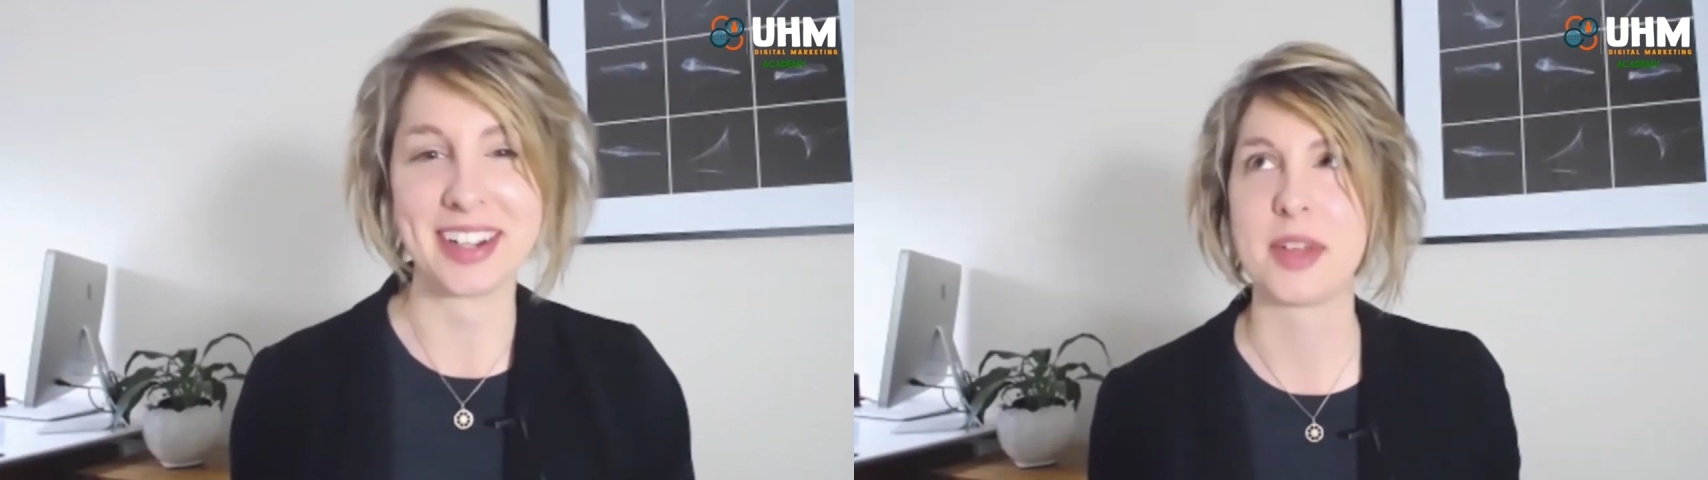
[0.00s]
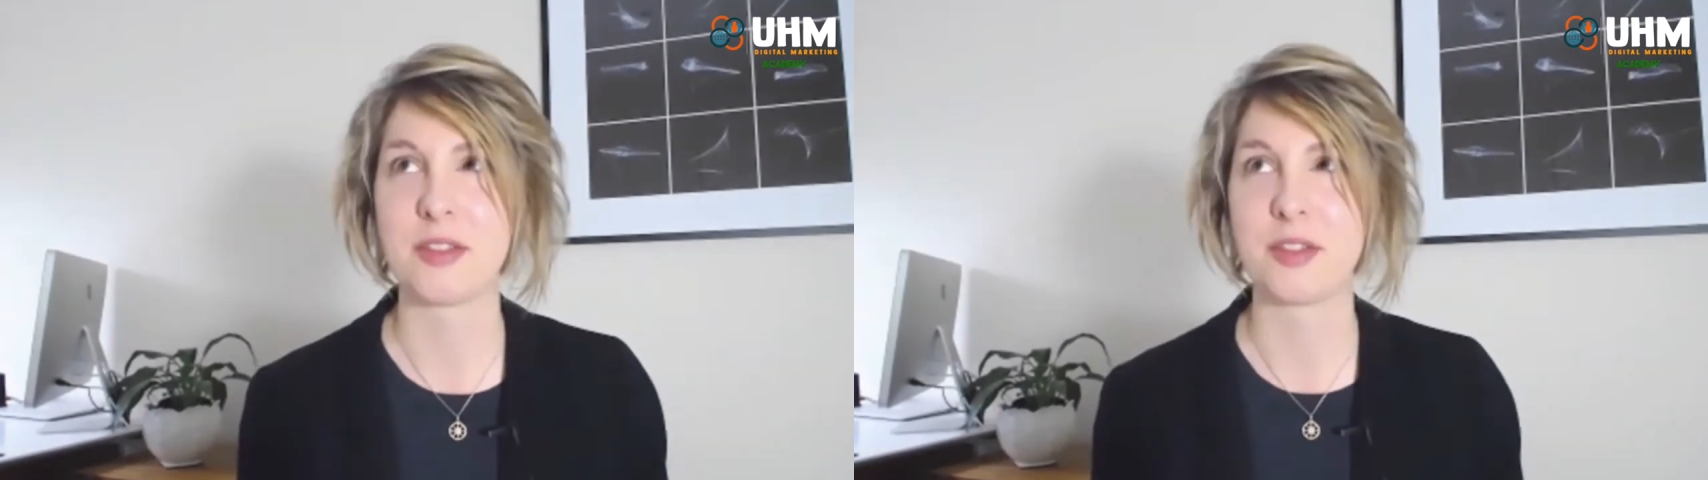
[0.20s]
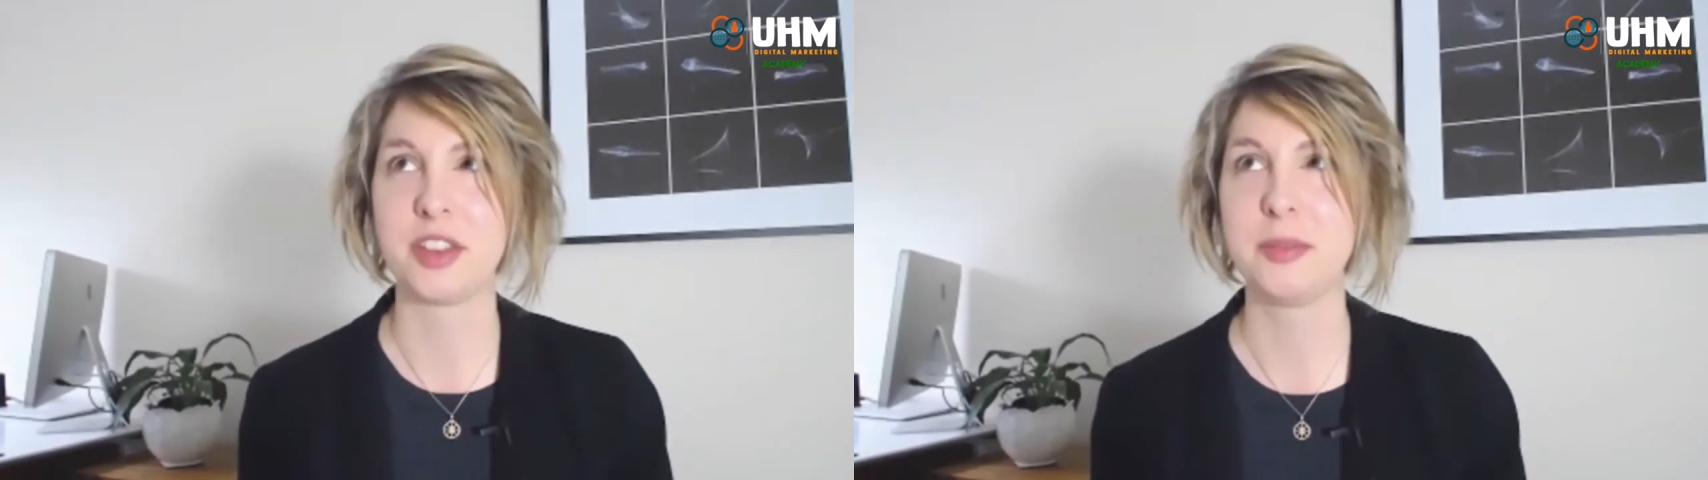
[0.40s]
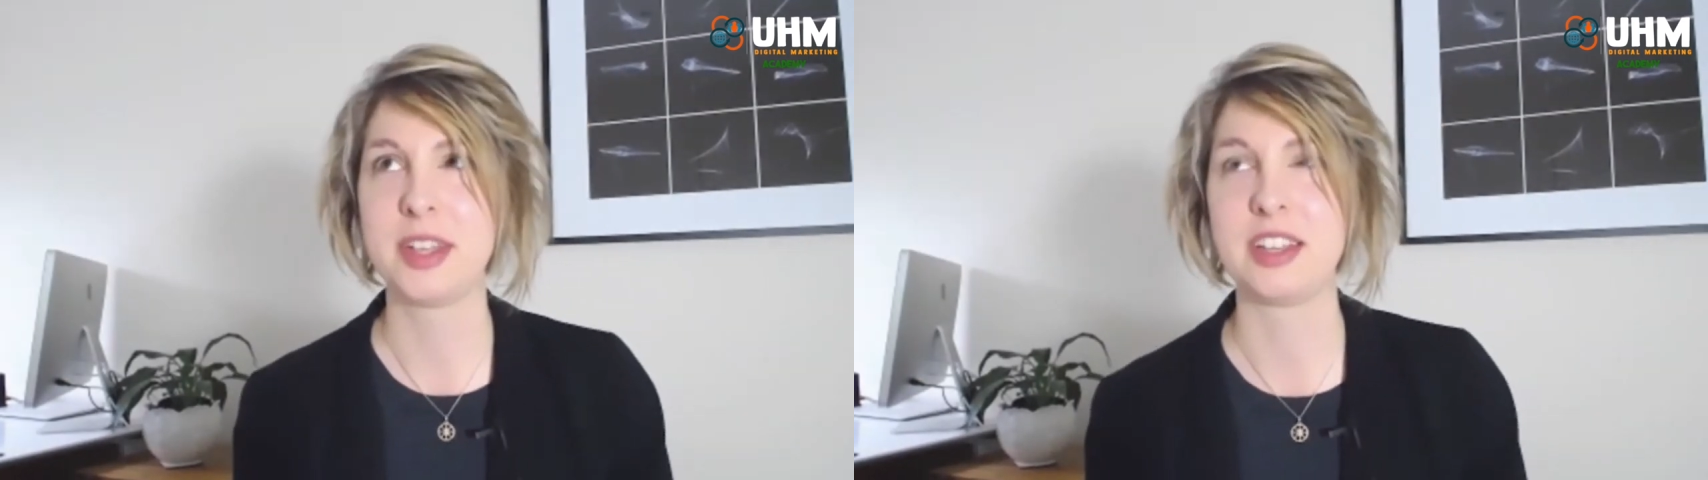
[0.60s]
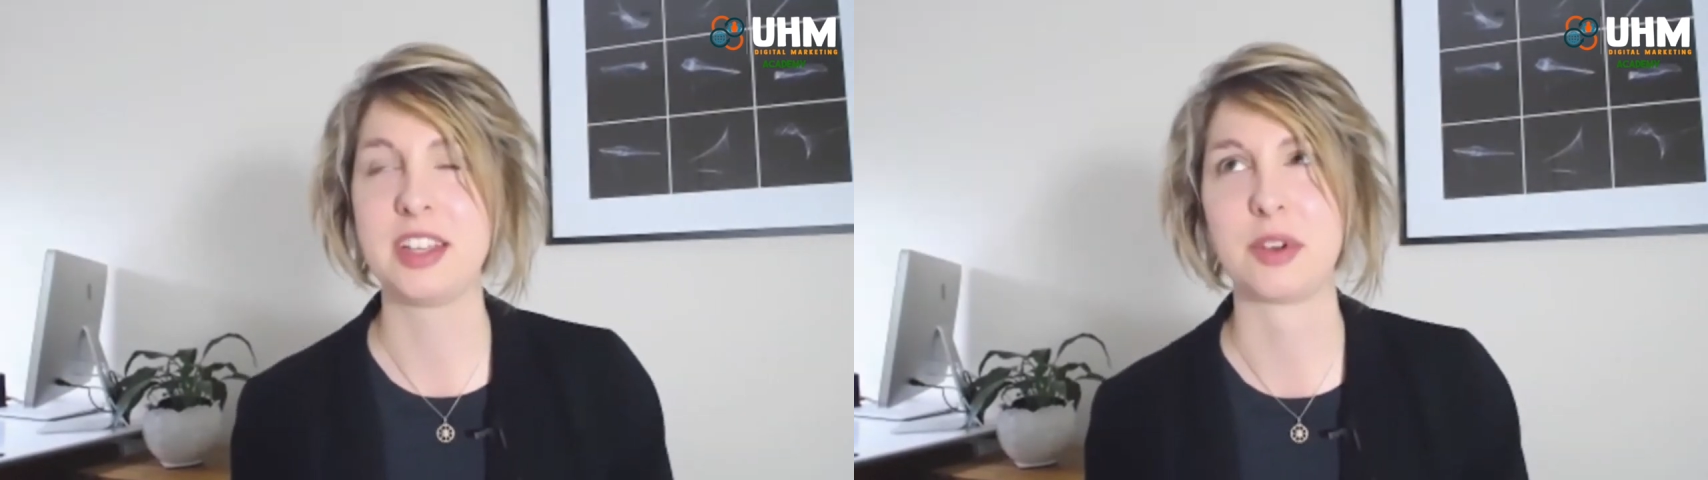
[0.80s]
I've only
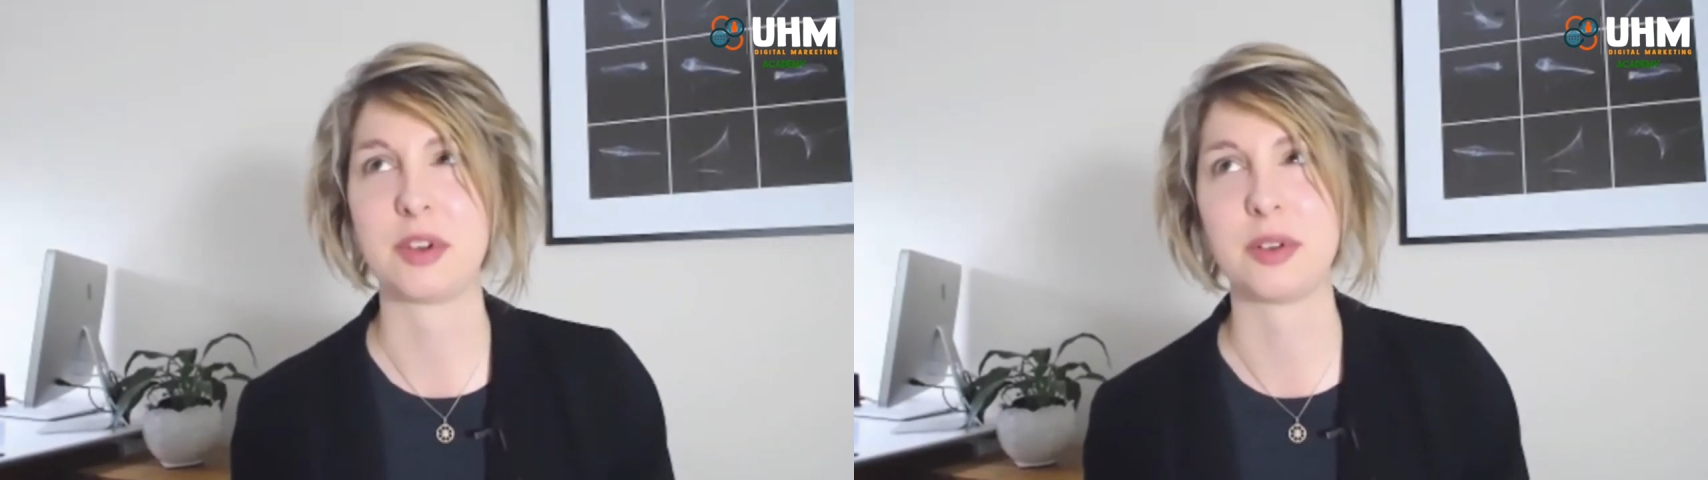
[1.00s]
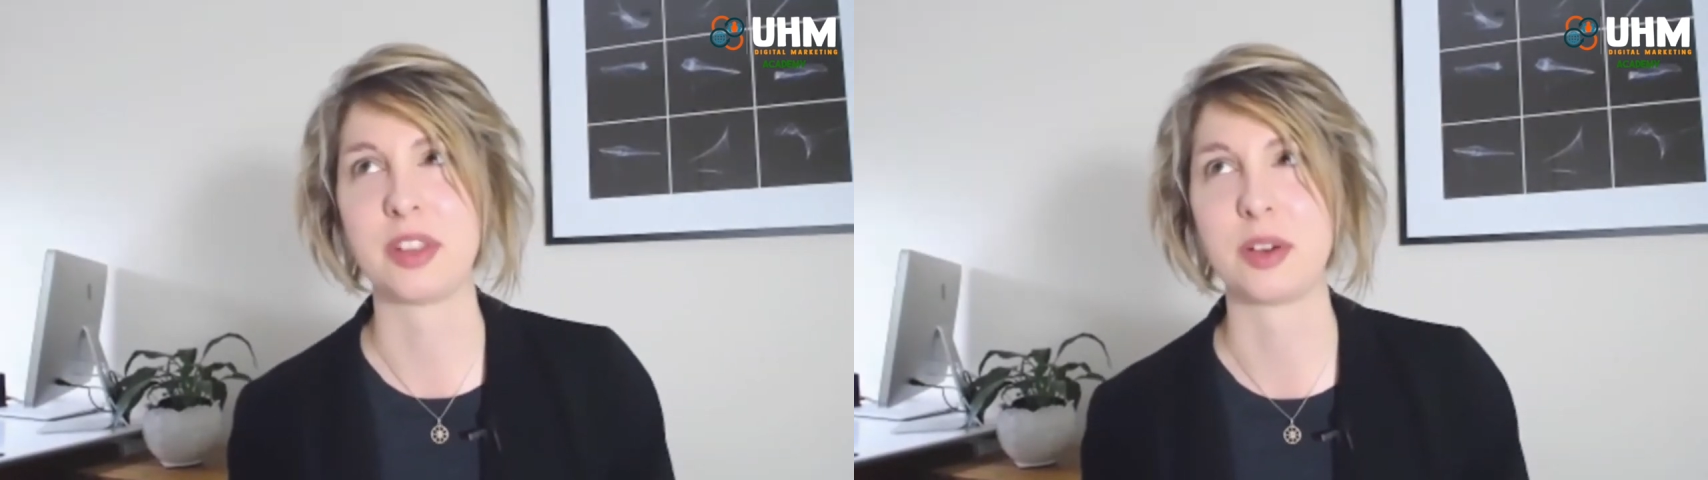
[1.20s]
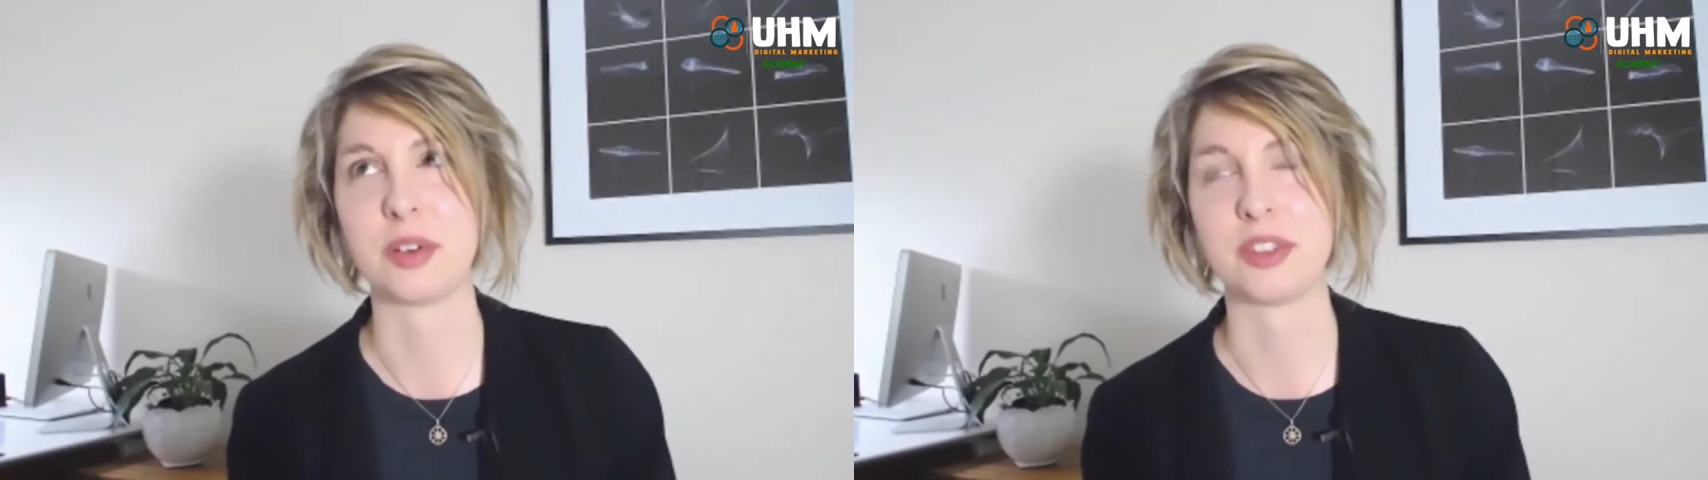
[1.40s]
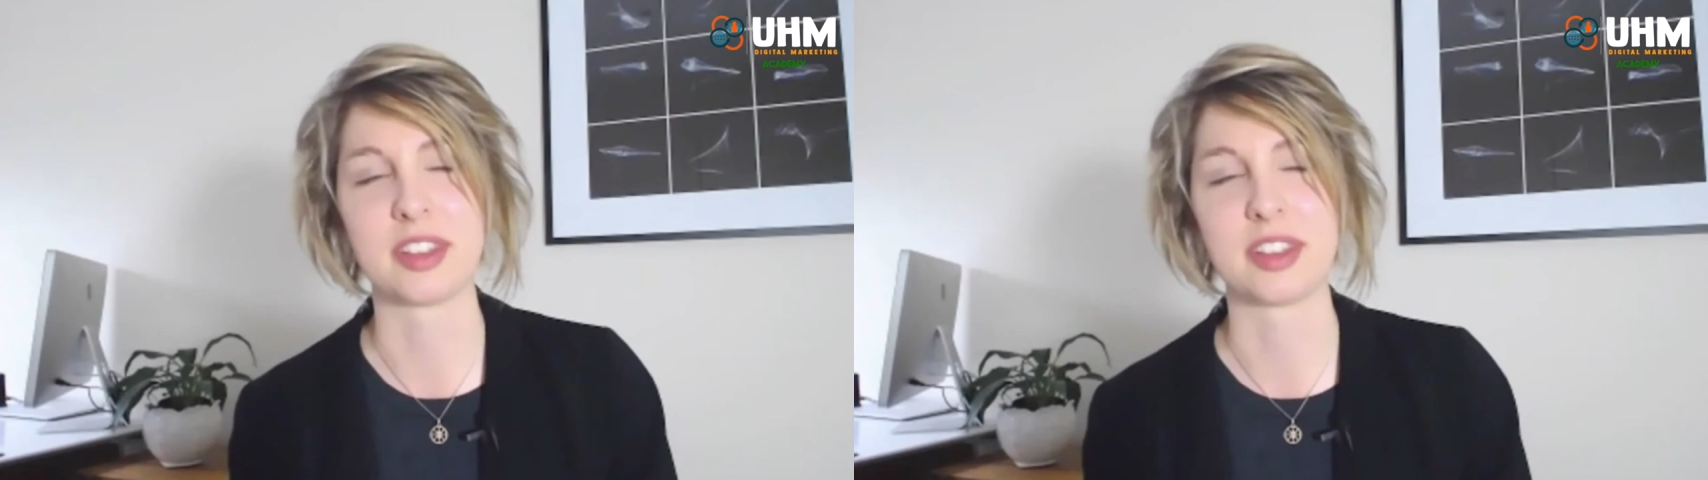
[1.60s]
been enrolled in the course,